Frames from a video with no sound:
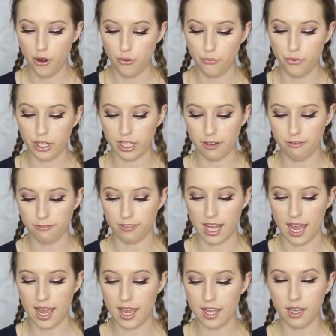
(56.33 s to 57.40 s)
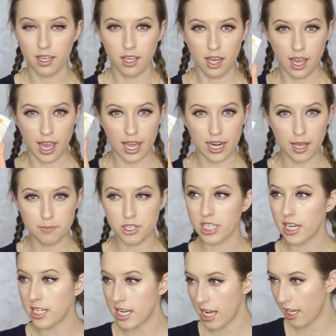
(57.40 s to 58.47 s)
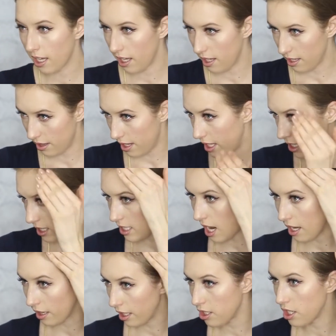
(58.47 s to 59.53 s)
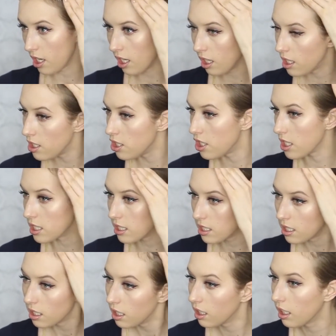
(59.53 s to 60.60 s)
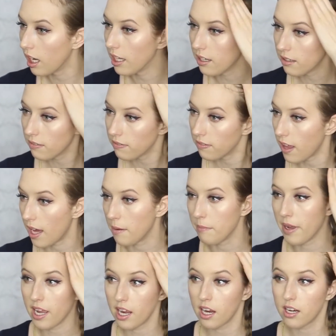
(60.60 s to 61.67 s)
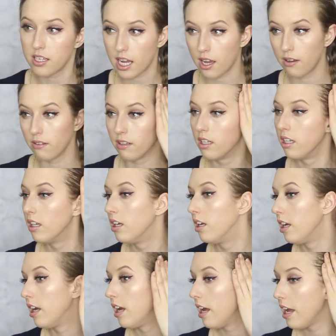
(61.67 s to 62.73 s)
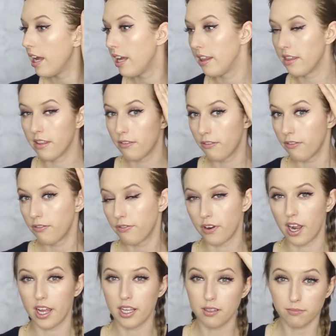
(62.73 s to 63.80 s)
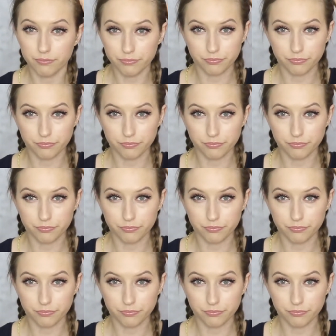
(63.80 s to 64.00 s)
really flat. And I'm just going to take this styling gel and just kind of flatten my hair down in the front,